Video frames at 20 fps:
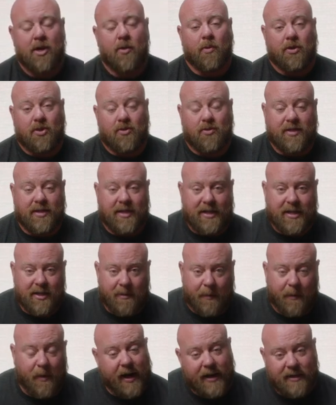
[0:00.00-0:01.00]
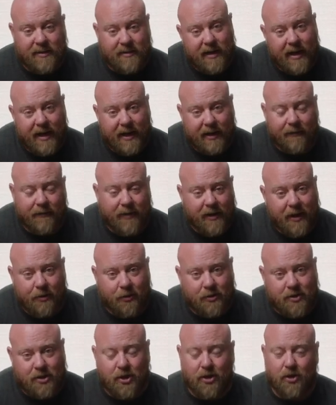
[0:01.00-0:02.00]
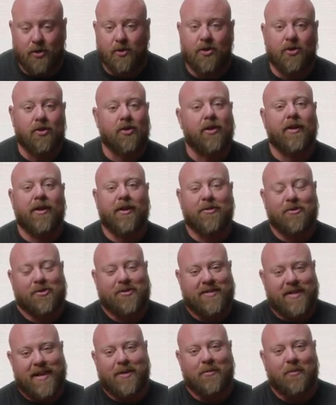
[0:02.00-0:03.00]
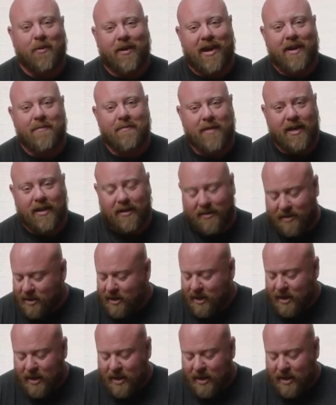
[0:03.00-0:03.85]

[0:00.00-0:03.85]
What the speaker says: When you see the price tag of the other two, you're gonna understand what I mean.